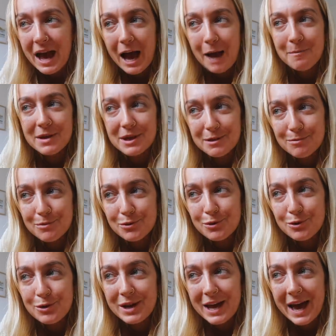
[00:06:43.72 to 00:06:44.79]
I'm in the
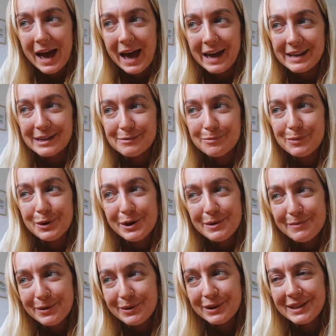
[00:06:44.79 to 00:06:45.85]
mood and more
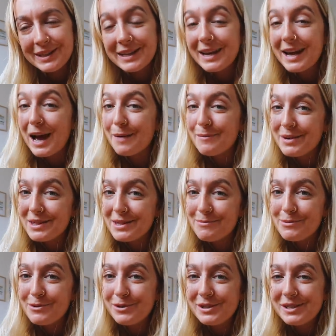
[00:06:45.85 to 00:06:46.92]
importantly, I'm in the
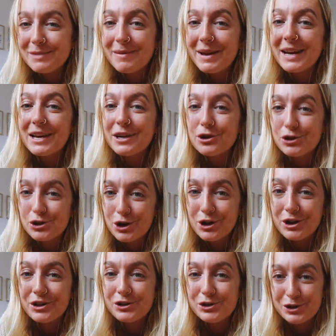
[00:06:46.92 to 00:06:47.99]
mood to make
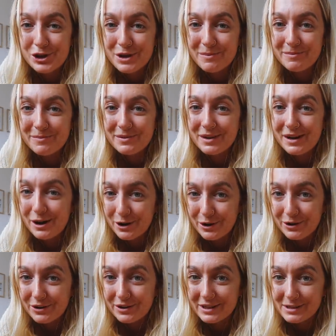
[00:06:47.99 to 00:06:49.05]
choc chip
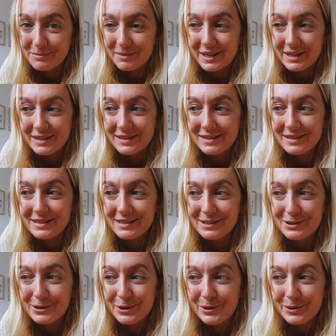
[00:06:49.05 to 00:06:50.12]
hot cross buns.
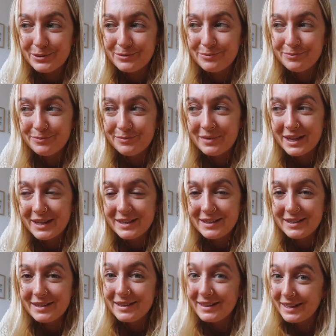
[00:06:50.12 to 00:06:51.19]
So
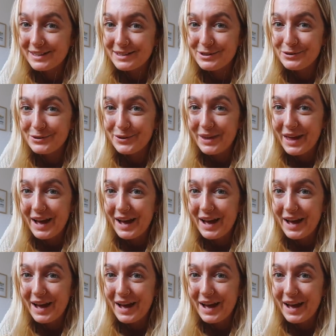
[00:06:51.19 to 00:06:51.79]
let's do